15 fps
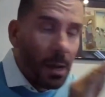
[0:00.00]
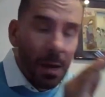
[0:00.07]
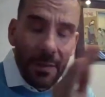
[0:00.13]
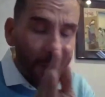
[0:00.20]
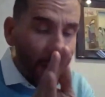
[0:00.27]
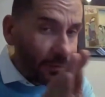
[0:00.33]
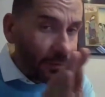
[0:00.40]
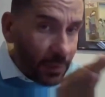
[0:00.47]

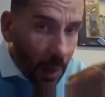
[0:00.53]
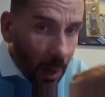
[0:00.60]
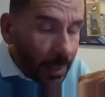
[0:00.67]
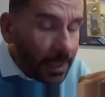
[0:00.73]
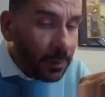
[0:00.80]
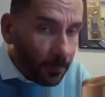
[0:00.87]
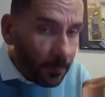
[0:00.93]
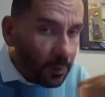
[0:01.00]
That's
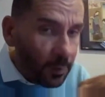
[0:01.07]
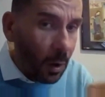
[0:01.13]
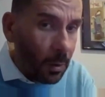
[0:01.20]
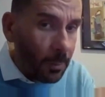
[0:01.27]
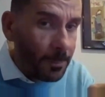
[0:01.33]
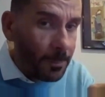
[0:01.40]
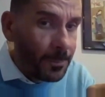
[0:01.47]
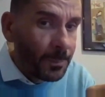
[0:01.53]
kind of
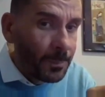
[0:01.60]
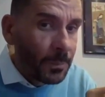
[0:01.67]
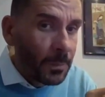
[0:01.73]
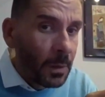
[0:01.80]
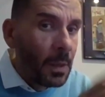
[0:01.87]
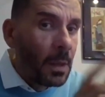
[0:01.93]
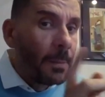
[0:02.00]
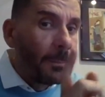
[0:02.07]
gone
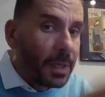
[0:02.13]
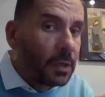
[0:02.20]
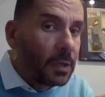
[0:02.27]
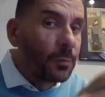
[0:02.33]
because